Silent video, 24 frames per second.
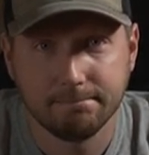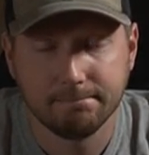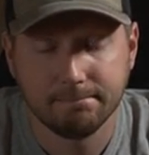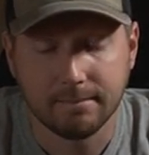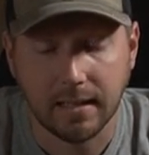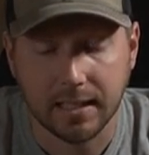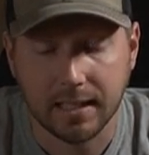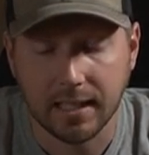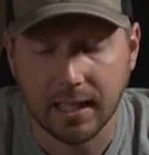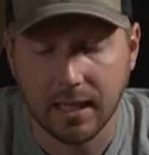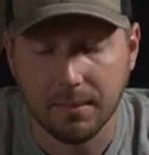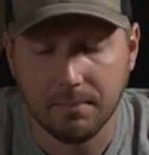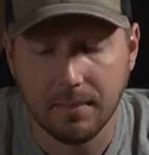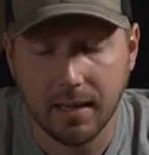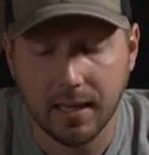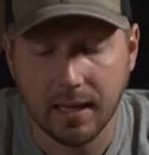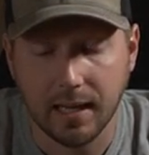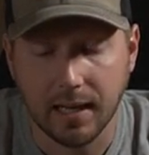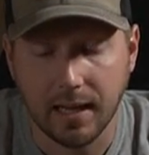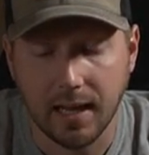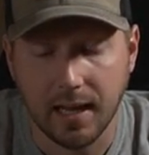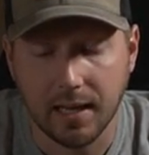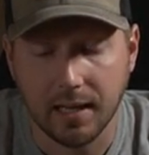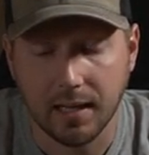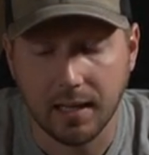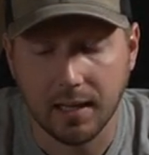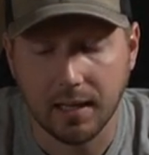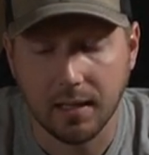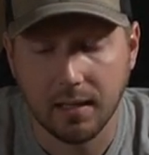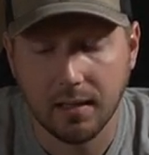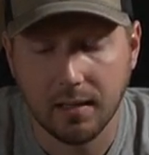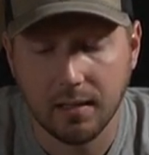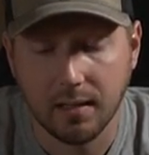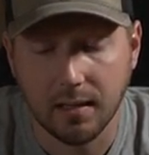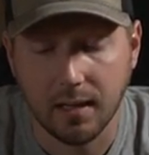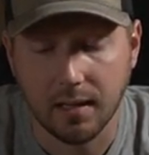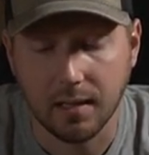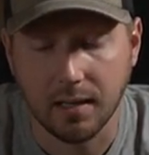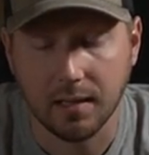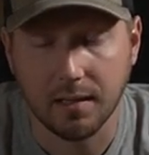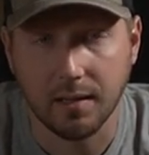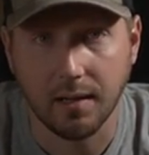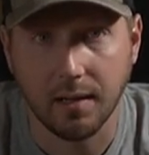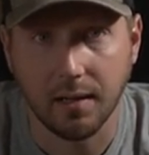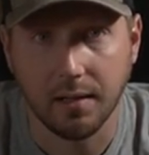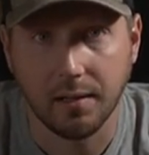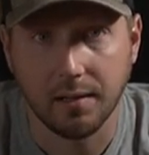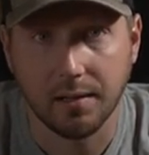I can't make it any
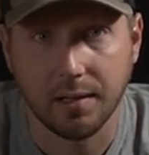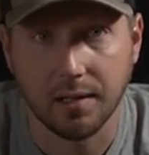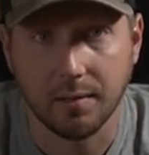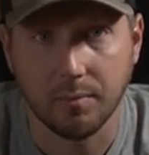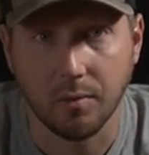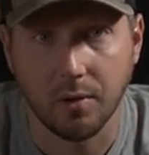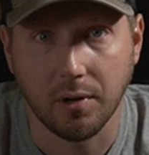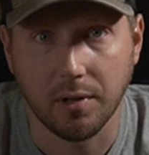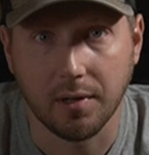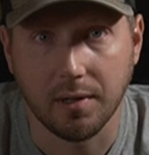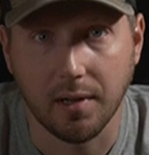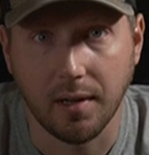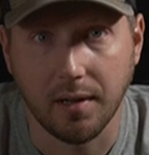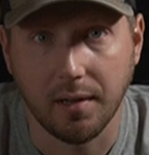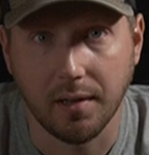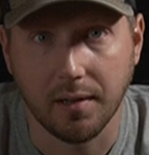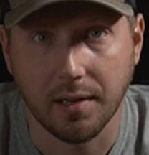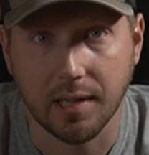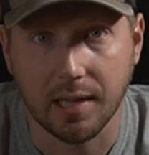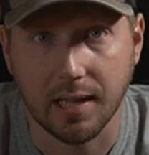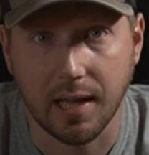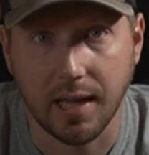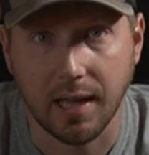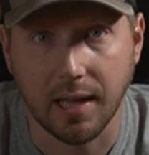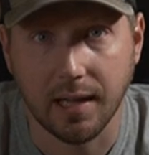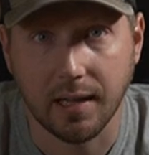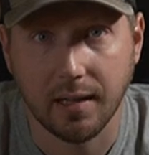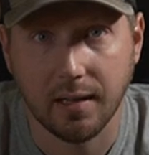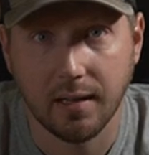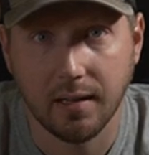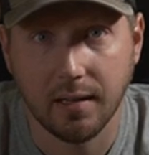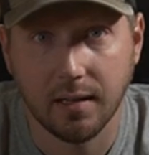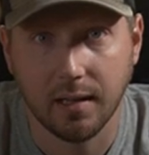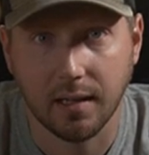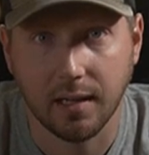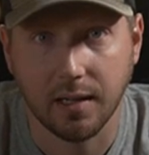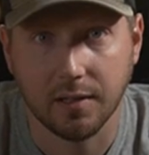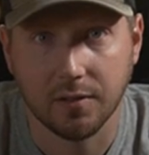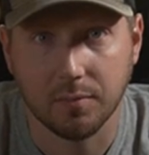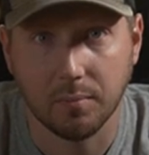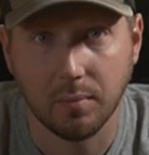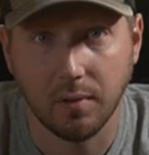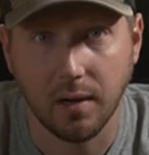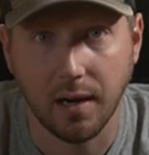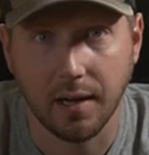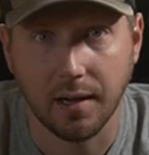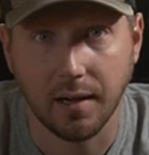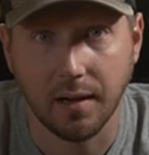more dull than that. It gets
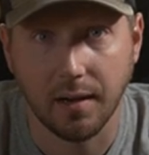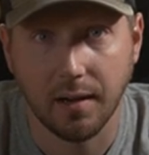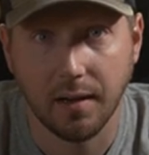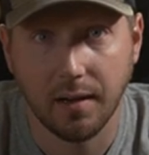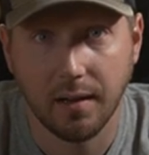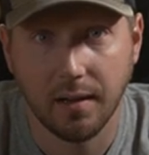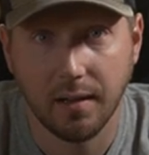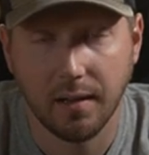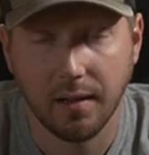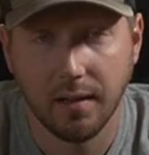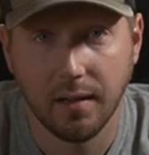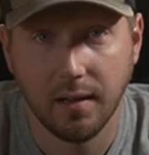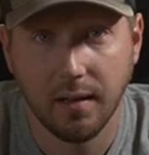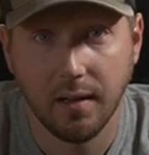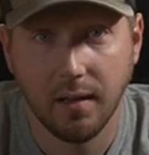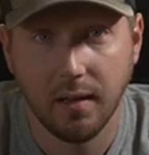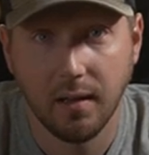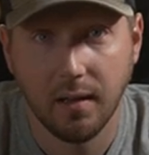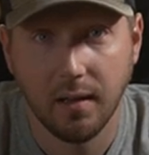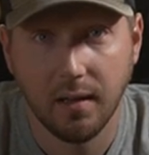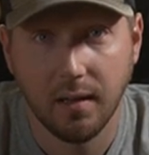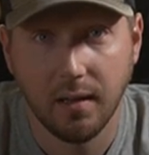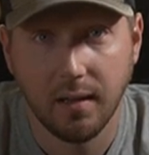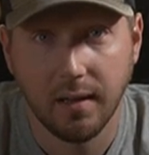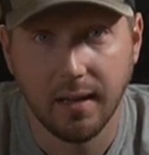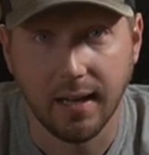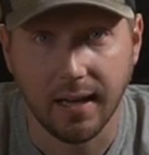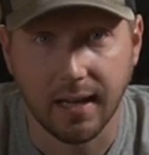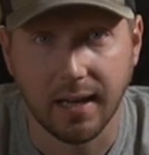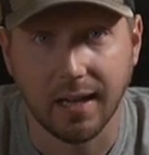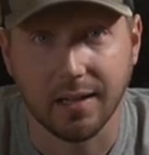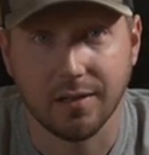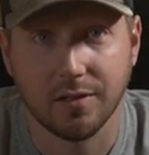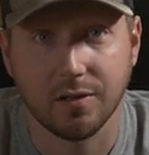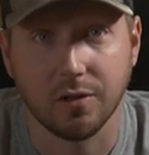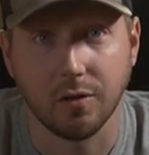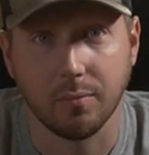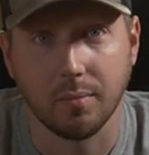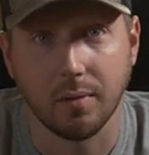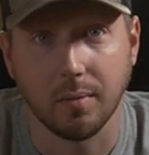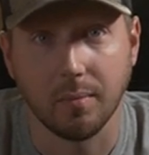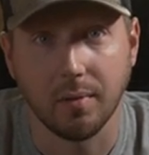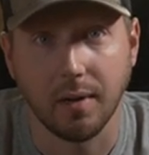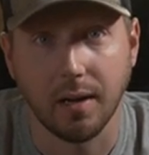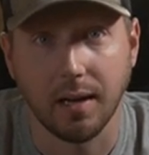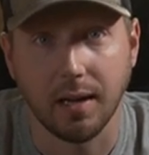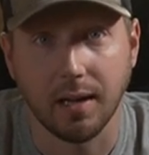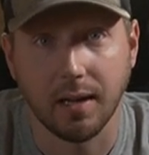brighter. It gets super
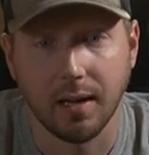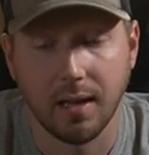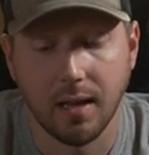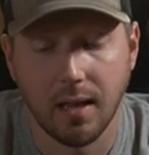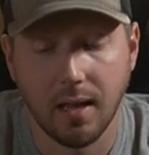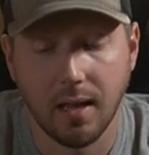bright.